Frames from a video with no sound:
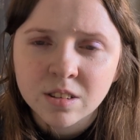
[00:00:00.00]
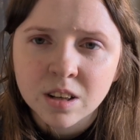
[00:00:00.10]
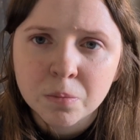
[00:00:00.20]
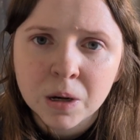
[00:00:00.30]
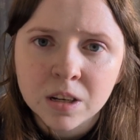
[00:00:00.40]

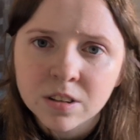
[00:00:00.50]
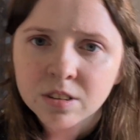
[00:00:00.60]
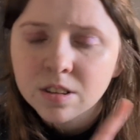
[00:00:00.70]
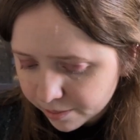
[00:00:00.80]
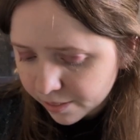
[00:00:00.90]
centimeters.
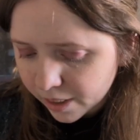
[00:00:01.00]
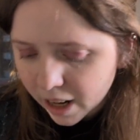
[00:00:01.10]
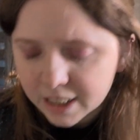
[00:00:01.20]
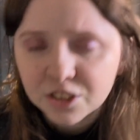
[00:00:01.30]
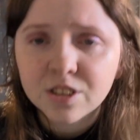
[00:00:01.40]

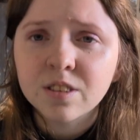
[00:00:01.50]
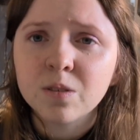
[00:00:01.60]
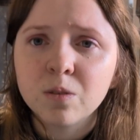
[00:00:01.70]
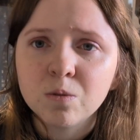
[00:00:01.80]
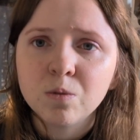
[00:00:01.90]
I just
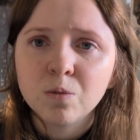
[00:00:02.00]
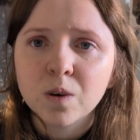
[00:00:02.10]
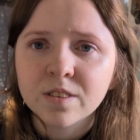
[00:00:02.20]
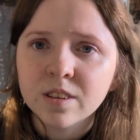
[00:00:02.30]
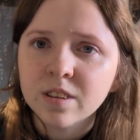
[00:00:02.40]

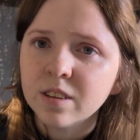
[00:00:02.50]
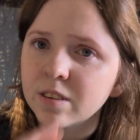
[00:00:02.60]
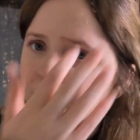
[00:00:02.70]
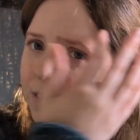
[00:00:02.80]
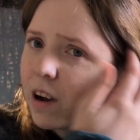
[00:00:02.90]
wasn't
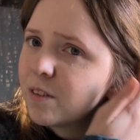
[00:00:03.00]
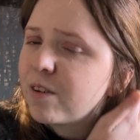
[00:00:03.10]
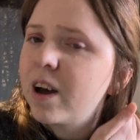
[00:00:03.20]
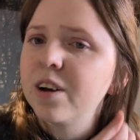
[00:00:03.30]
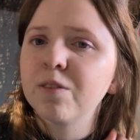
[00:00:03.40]
a
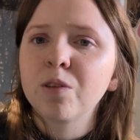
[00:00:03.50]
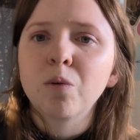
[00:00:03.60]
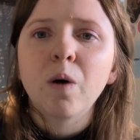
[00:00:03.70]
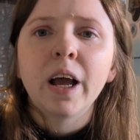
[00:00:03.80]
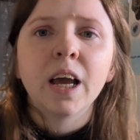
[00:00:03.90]
fan of the
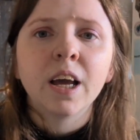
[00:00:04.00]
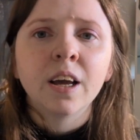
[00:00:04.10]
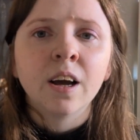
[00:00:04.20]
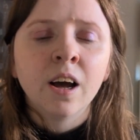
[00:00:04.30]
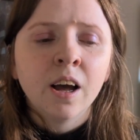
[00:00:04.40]

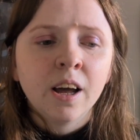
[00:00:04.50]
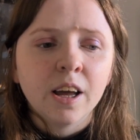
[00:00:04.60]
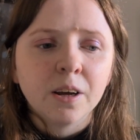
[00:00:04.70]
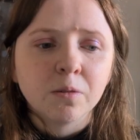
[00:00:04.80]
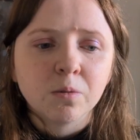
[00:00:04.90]
way
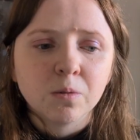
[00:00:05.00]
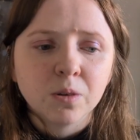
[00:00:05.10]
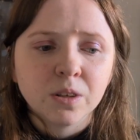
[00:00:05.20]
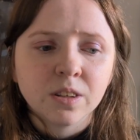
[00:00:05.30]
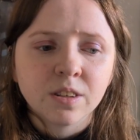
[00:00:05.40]
it
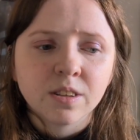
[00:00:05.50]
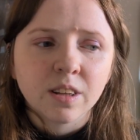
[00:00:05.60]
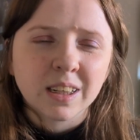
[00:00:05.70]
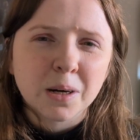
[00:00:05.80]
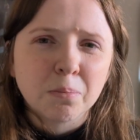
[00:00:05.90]
was
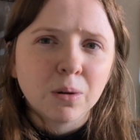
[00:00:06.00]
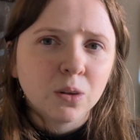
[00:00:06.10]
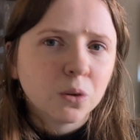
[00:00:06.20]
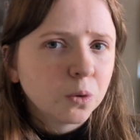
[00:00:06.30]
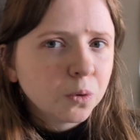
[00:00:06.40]
like a
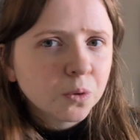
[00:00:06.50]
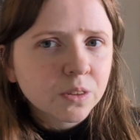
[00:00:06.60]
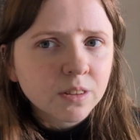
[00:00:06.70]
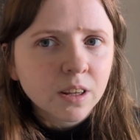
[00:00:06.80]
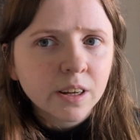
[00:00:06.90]

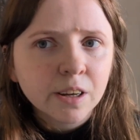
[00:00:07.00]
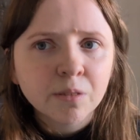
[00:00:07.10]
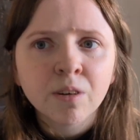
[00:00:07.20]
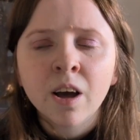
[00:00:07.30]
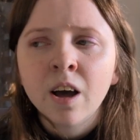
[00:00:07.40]
balloon
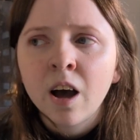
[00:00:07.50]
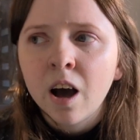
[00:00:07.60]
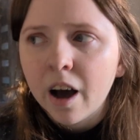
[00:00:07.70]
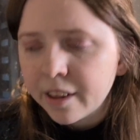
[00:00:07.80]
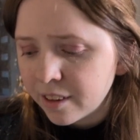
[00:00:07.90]
sleeve.
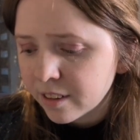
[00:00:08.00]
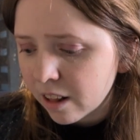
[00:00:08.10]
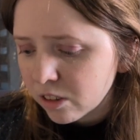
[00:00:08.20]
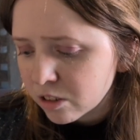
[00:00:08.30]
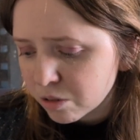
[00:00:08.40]
I think
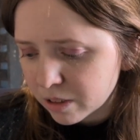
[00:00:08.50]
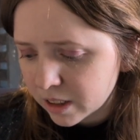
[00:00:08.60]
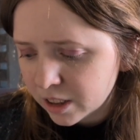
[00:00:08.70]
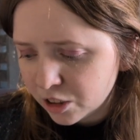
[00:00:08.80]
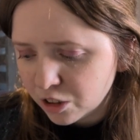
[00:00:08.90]
that looks
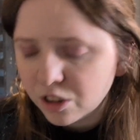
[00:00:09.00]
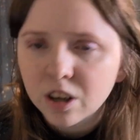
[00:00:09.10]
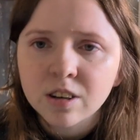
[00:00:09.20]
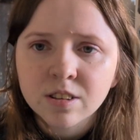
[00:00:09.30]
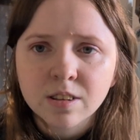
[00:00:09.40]
really cute
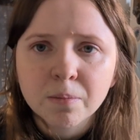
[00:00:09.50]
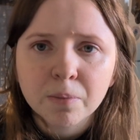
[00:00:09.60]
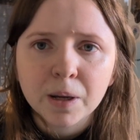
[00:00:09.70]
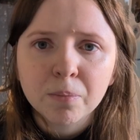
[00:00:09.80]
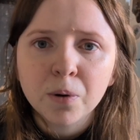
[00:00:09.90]
on some
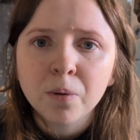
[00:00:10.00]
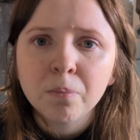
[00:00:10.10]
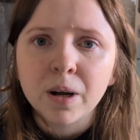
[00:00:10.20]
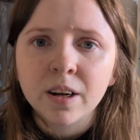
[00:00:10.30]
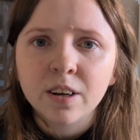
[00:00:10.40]
people,
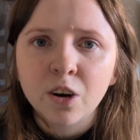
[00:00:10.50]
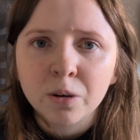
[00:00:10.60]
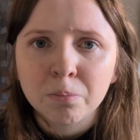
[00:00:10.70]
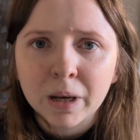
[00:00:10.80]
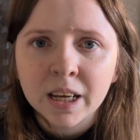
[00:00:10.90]
but
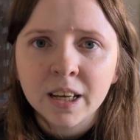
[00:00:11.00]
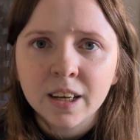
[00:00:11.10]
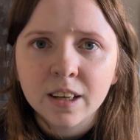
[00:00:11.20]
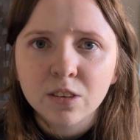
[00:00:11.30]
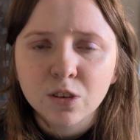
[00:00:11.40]
on me
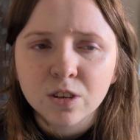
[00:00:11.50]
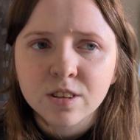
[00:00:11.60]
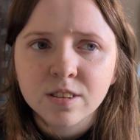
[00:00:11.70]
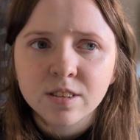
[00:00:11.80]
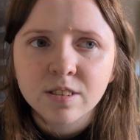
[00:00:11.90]
it
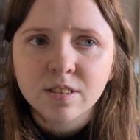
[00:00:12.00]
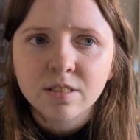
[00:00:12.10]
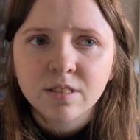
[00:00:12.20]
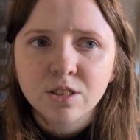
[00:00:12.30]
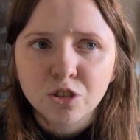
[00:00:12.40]
looks
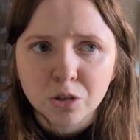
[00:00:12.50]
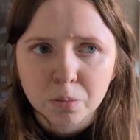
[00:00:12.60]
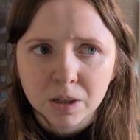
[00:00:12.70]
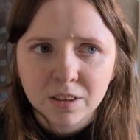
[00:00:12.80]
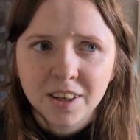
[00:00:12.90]

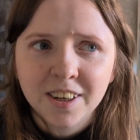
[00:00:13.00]
stupid.